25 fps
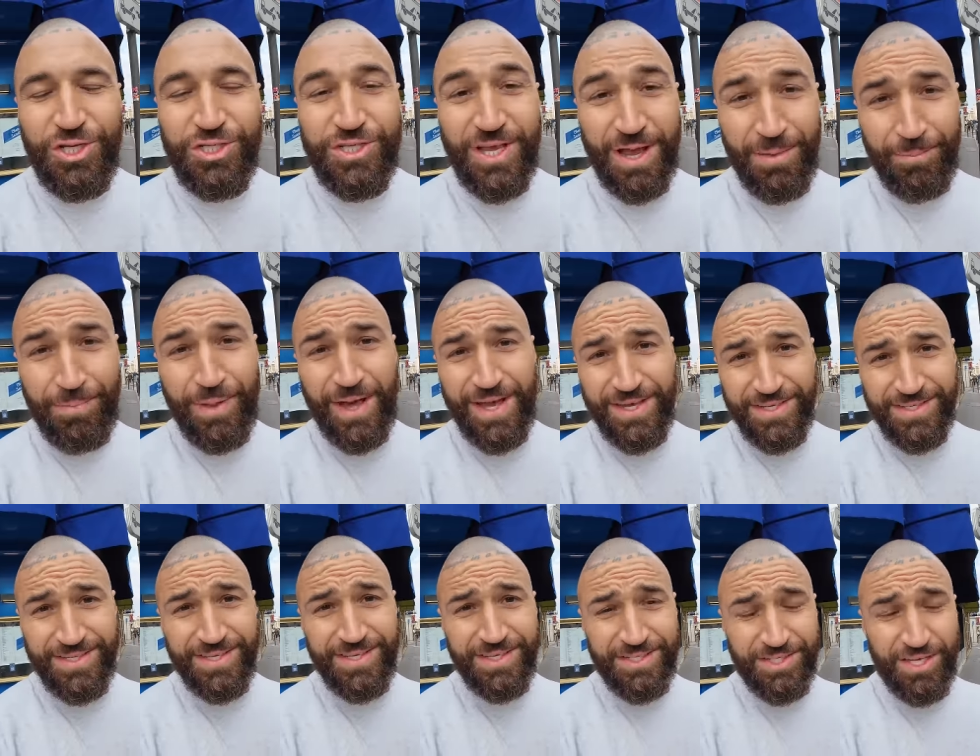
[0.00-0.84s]
Some
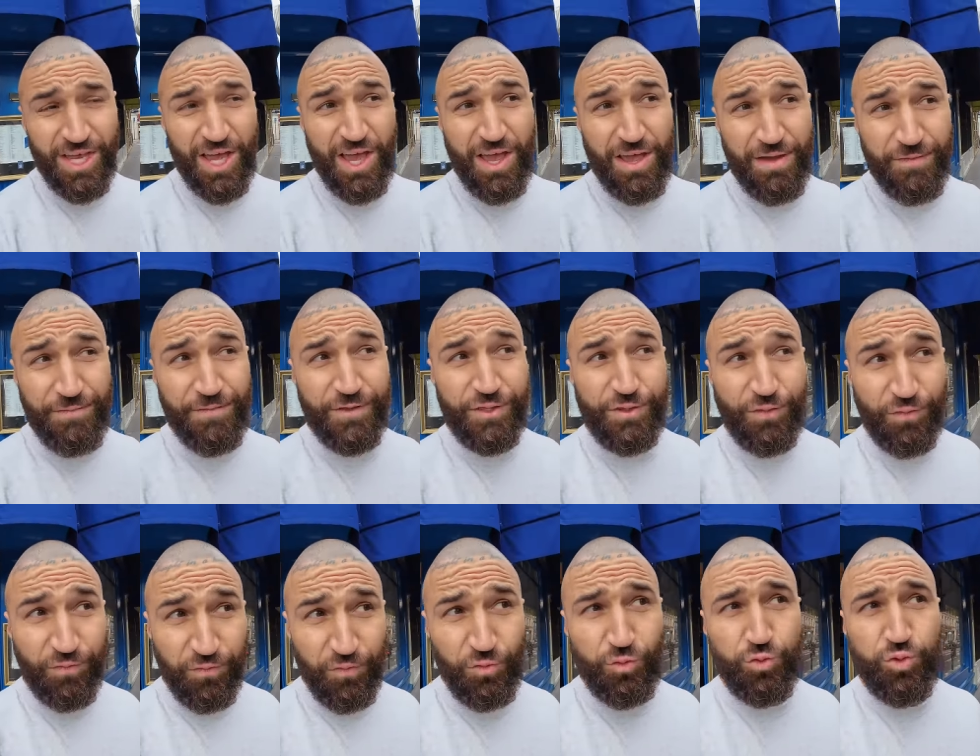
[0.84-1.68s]
places, yeah, if it's
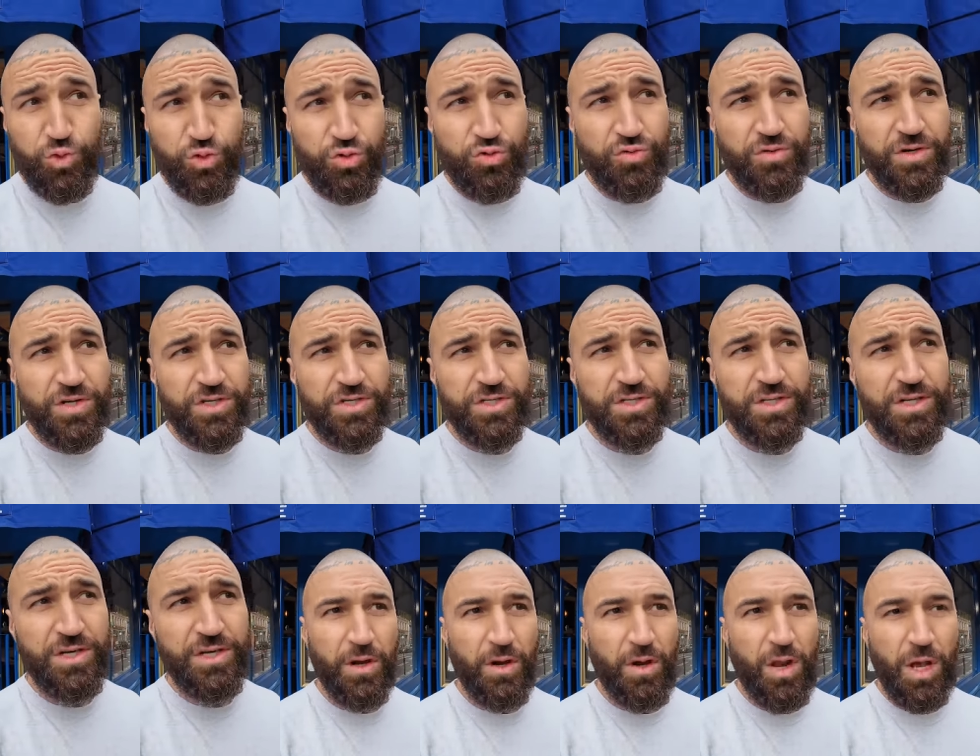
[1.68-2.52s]
full tourist,
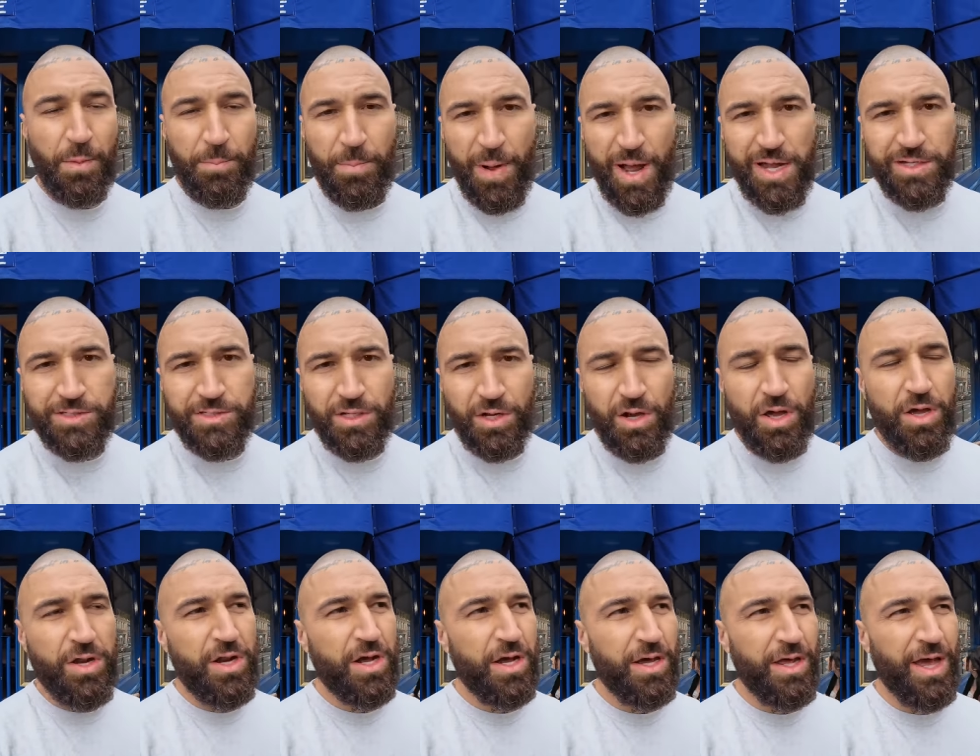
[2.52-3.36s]
like
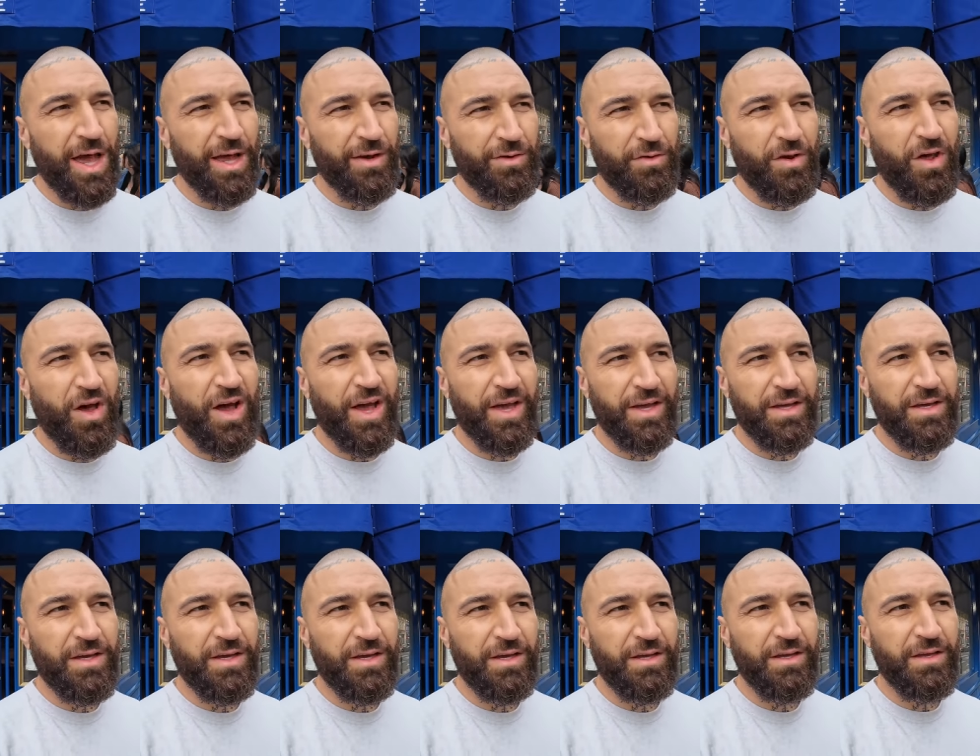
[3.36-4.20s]
Barcelona had like
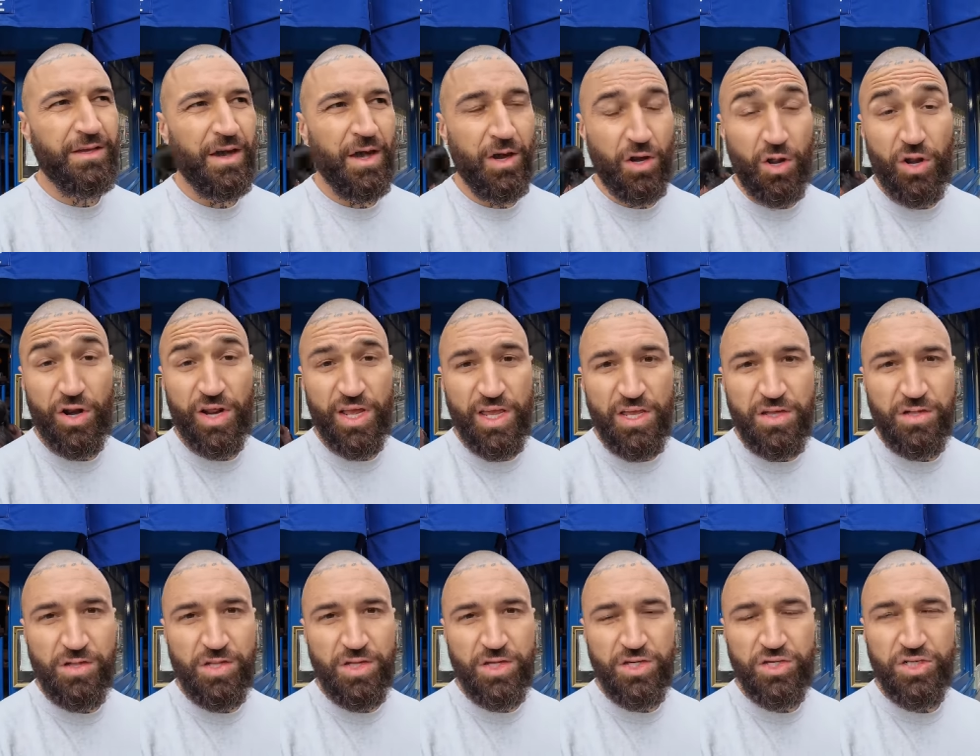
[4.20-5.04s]
a lot of
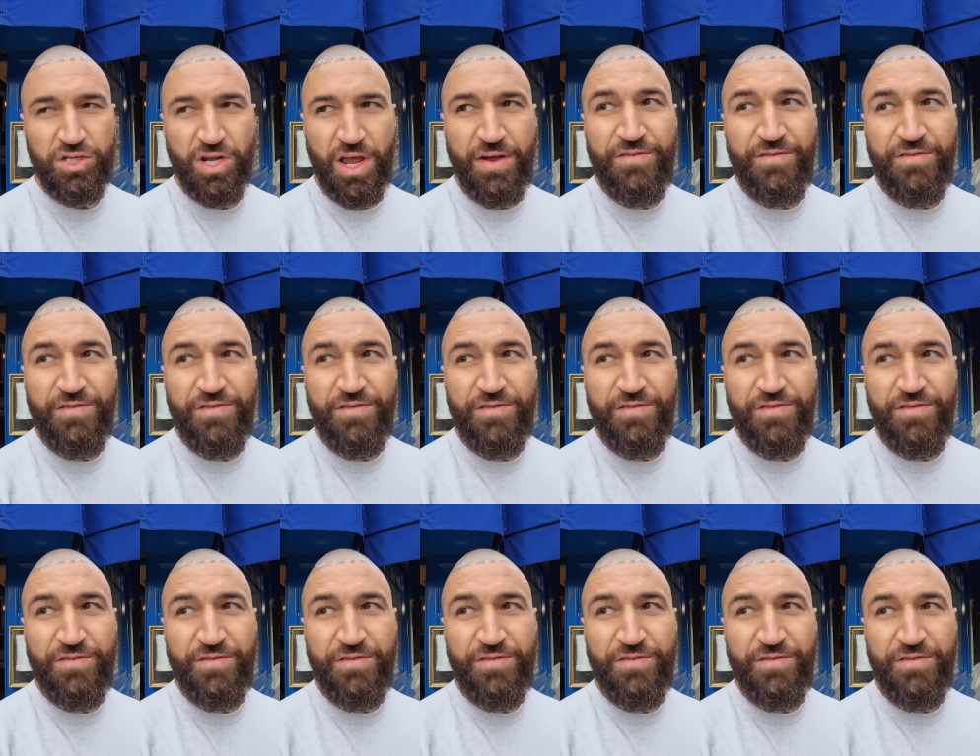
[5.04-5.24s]
English.